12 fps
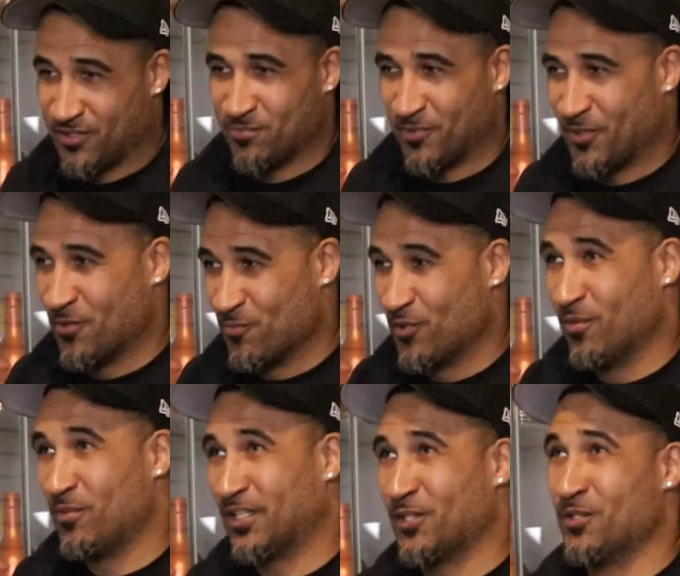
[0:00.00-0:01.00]
as my homeboy,
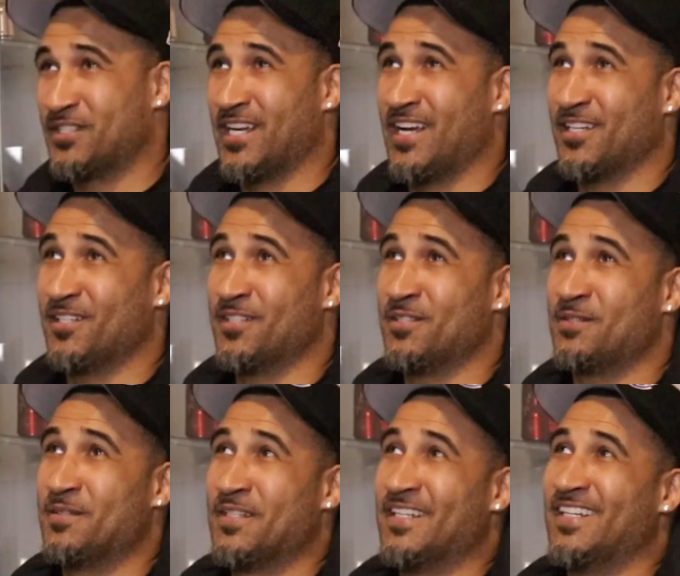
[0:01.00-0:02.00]
but Coach had
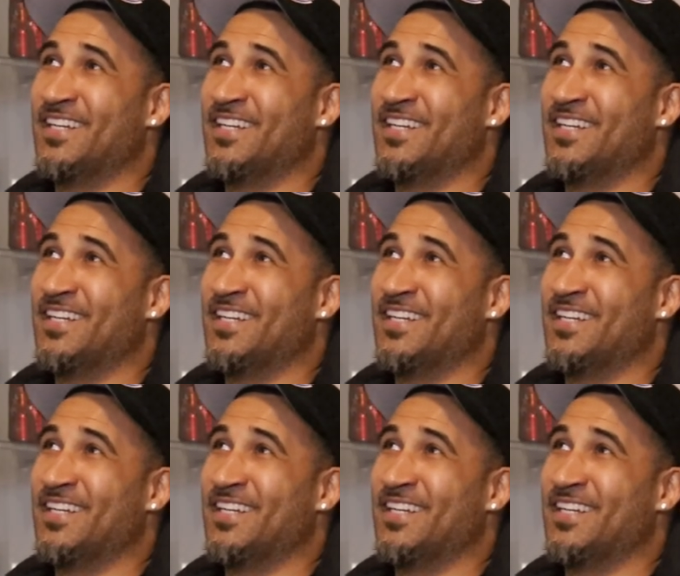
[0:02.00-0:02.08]
a,